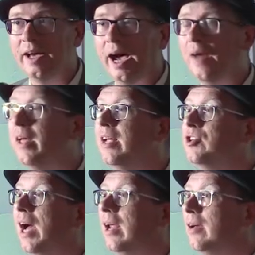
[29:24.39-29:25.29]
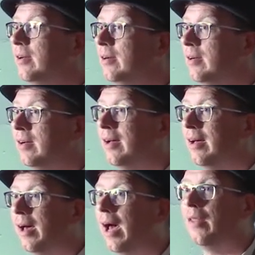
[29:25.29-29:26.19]
and then Italian,
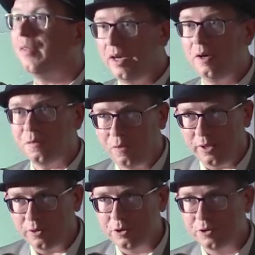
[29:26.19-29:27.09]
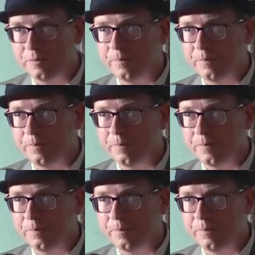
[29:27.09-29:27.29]
and then in French.